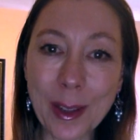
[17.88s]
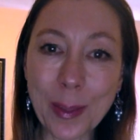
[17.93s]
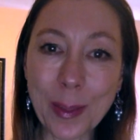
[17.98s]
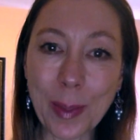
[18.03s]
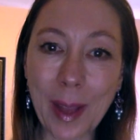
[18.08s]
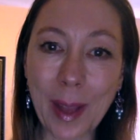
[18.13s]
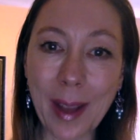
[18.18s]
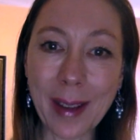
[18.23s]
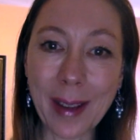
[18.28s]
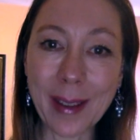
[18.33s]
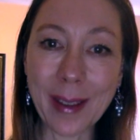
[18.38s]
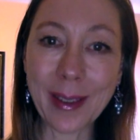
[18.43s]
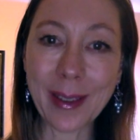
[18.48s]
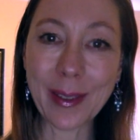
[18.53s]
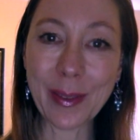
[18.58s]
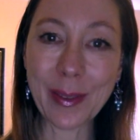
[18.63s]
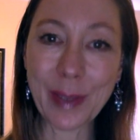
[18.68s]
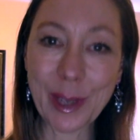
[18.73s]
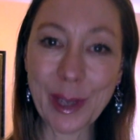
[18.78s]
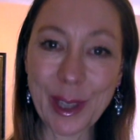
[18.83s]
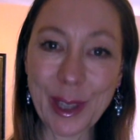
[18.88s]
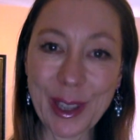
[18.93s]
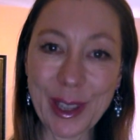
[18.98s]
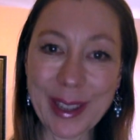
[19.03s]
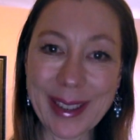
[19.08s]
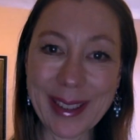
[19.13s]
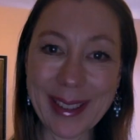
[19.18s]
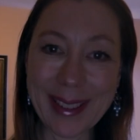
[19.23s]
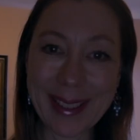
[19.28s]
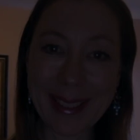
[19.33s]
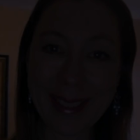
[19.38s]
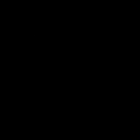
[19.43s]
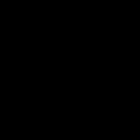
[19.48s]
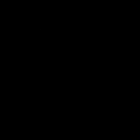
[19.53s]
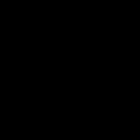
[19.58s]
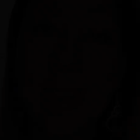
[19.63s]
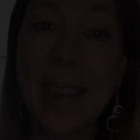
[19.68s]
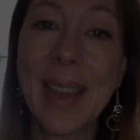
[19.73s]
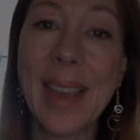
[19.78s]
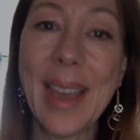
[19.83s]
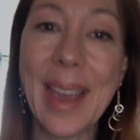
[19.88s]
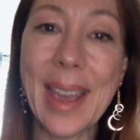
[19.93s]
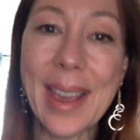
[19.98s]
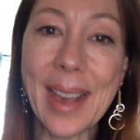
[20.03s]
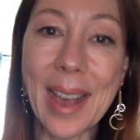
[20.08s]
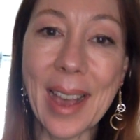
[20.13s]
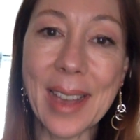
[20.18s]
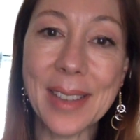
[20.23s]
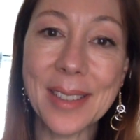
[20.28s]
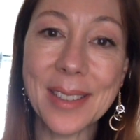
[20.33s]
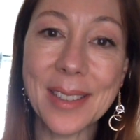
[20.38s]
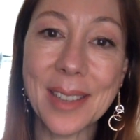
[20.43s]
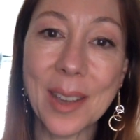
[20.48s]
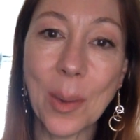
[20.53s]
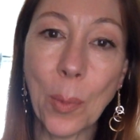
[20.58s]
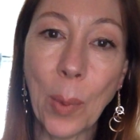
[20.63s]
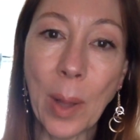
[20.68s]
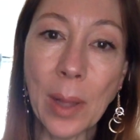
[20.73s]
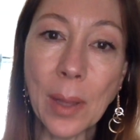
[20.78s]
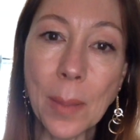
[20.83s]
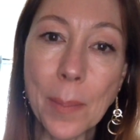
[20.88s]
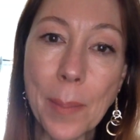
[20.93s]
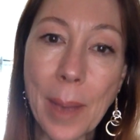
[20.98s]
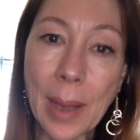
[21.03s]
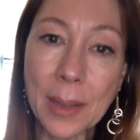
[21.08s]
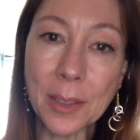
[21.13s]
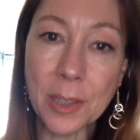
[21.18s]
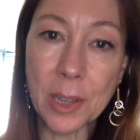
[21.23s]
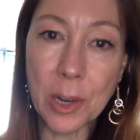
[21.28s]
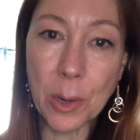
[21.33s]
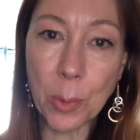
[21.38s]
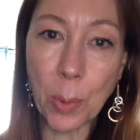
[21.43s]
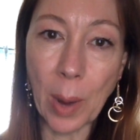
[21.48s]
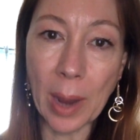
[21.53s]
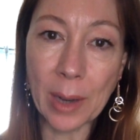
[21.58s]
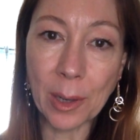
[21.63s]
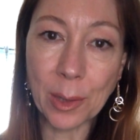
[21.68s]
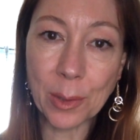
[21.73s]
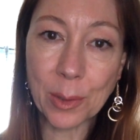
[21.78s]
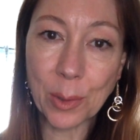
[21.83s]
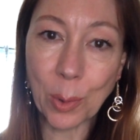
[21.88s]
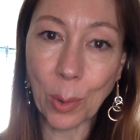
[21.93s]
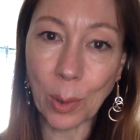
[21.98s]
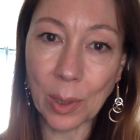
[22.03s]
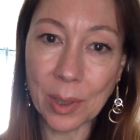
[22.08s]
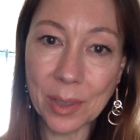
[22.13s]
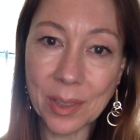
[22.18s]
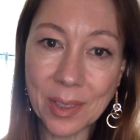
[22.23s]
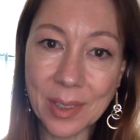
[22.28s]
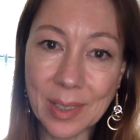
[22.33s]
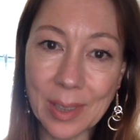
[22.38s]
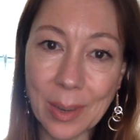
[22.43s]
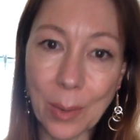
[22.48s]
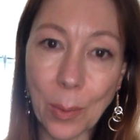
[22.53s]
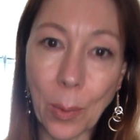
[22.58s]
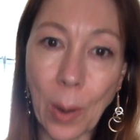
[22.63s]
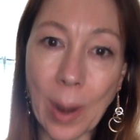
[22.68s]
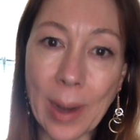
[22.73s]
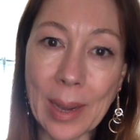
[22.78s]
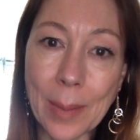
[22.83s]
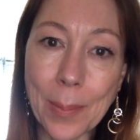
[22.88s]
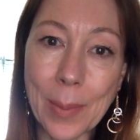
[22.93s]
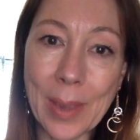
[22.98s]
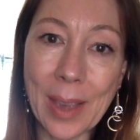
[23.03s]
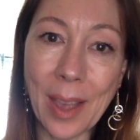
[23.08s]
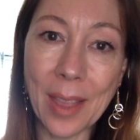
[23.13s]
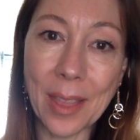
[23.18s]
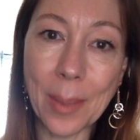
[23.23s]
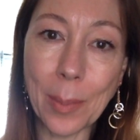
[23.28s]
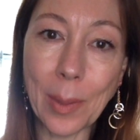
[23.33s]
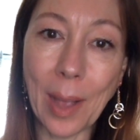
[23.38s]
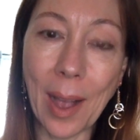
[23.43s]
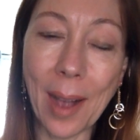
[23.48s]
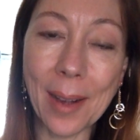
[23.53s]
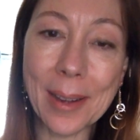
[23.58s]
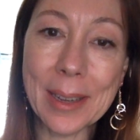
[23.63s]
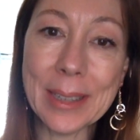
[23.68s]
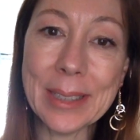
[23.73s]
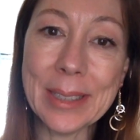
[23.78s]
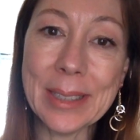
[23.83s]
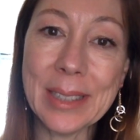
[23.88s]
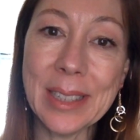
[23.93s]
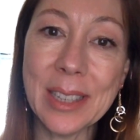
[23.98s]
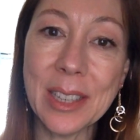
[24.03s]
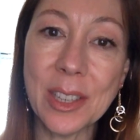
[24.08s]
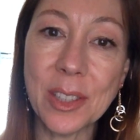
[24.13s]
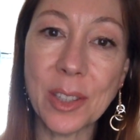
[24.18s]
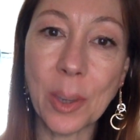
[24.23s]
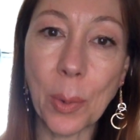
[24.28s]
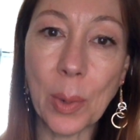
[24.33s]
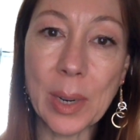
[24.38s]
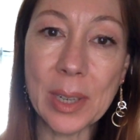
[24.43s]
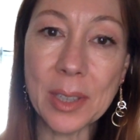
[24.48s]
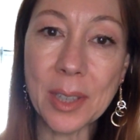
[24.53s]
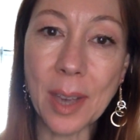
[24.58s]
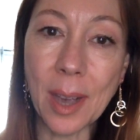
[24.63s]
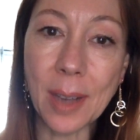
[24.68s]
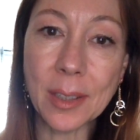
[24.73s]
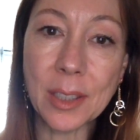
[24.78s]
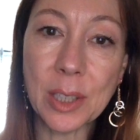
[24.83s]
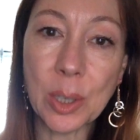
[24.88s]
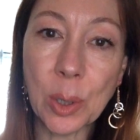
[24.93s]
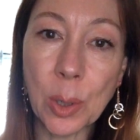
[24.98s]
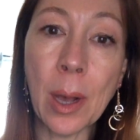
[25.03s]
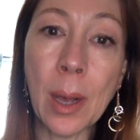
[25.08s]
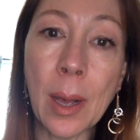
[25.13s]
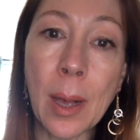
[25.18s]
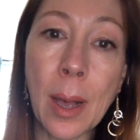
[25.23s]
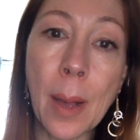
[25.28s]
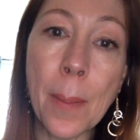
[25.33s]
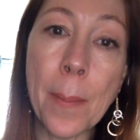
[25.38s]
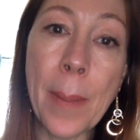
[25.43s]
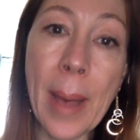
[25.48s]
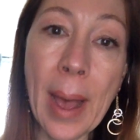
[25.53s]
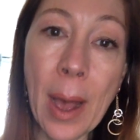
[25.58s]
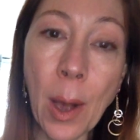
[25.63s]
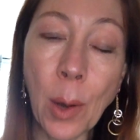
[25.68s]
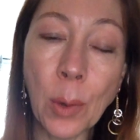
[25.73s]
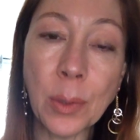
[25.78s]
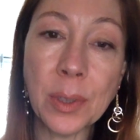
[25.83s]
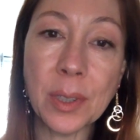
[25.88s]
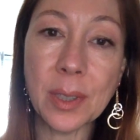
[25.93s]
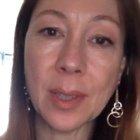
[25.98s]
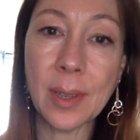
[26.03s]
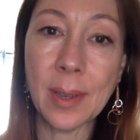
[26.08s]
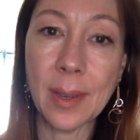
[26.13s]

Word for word: block for good. Hey guys, welcome back to your writer's course, Writing Beyond the Block. So, I want to talk to you about